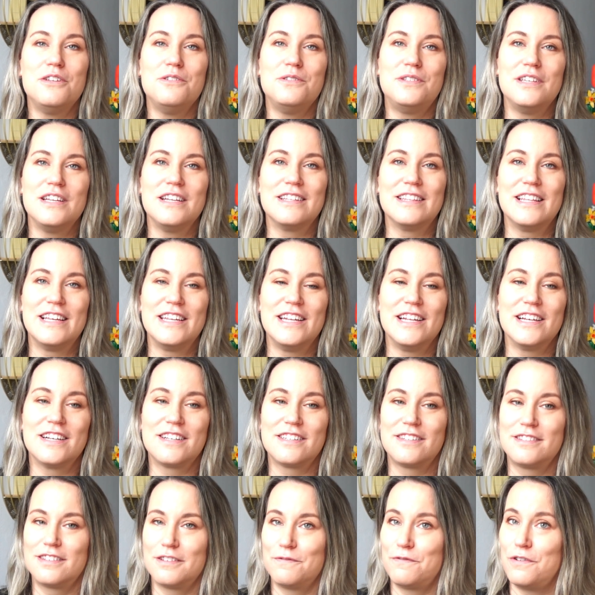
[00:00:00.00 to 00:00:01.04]
using
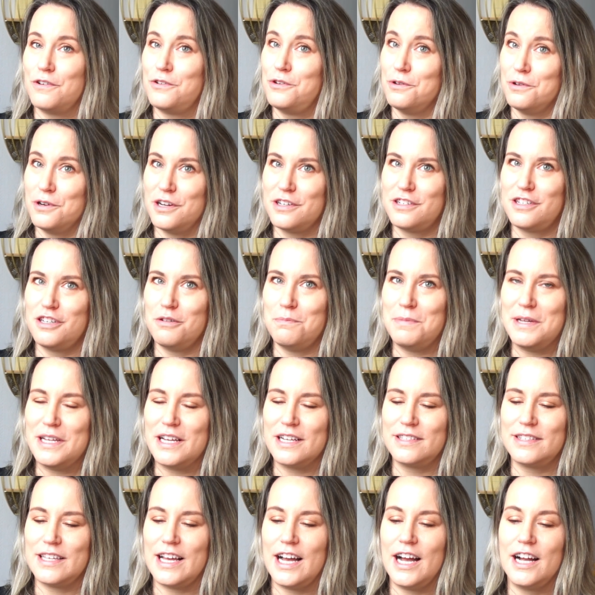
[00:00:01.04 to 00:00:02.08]
Linux, Fedora to be
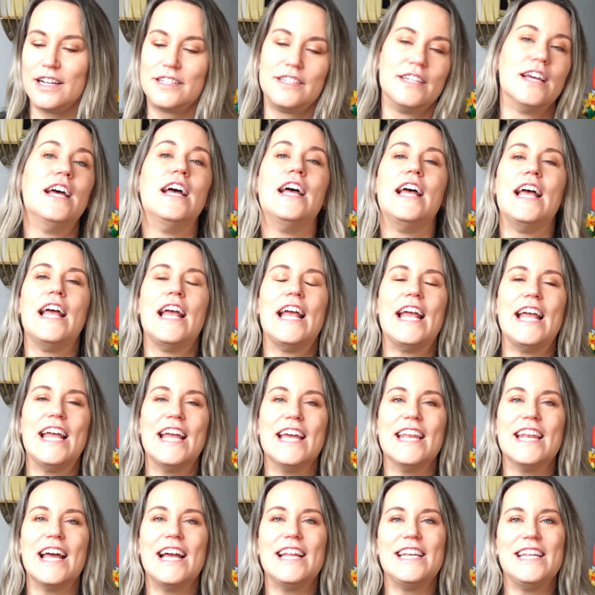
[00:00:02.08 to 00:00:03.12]
exact,
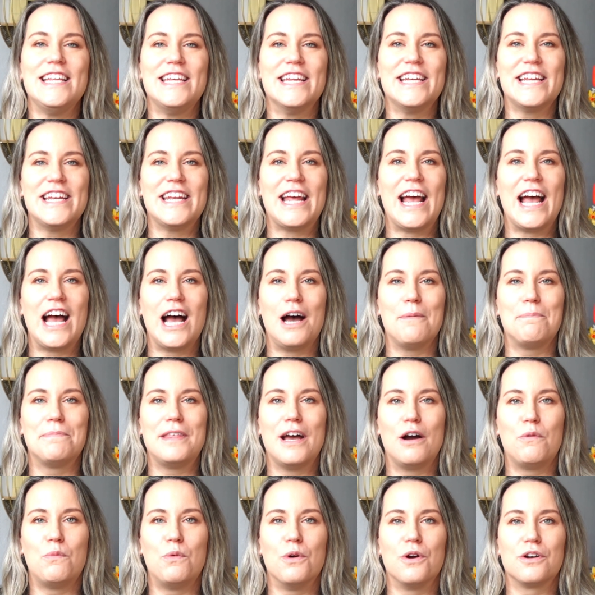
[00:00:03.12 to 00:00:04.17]
and I needed an app
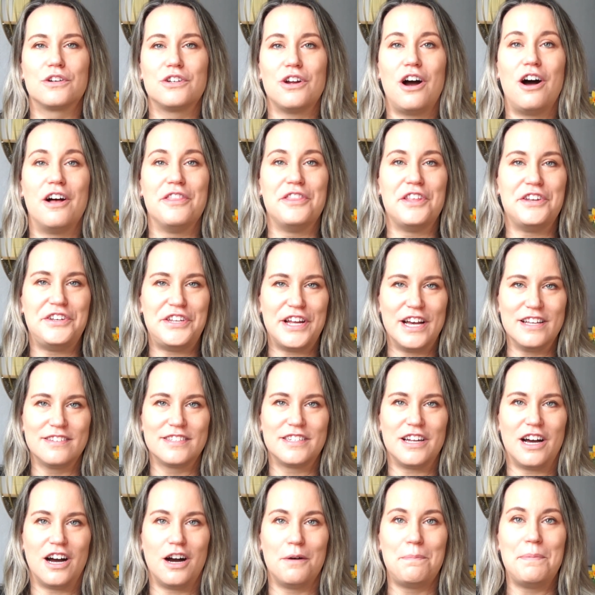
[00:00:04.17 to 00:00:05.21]
that worked on the
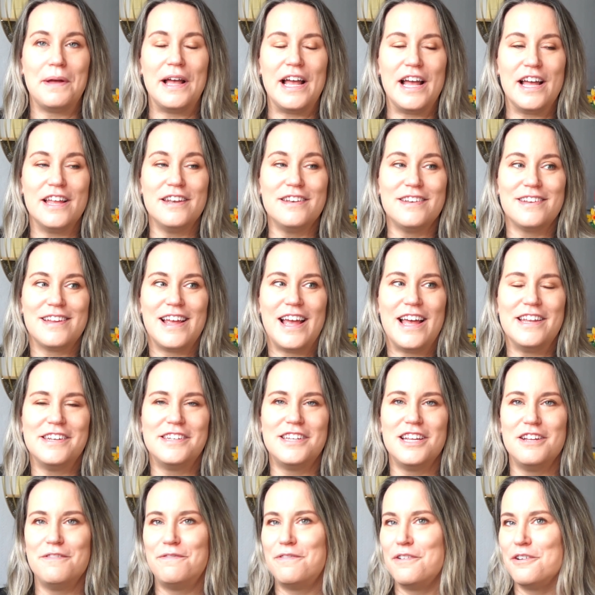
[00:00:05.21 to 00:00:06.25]
desktop, and
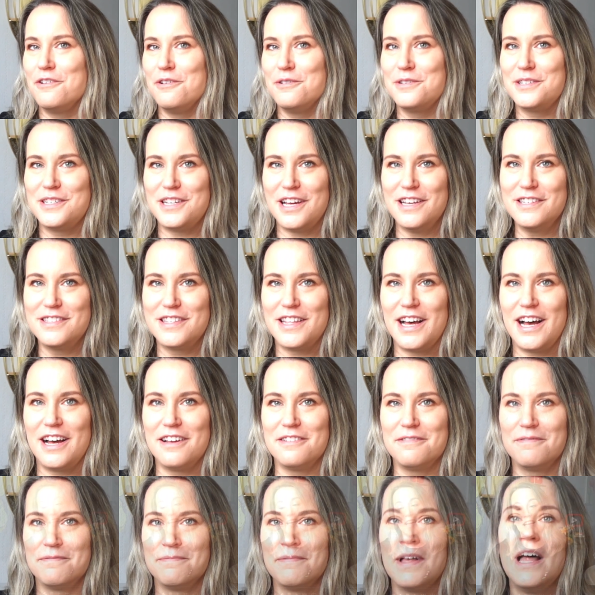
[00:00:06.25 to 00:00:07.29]
Ente Photos does
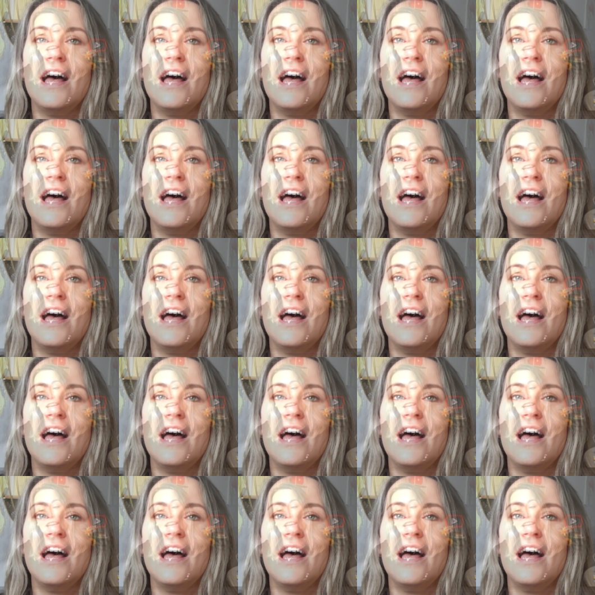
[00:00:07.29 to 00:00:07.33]
that.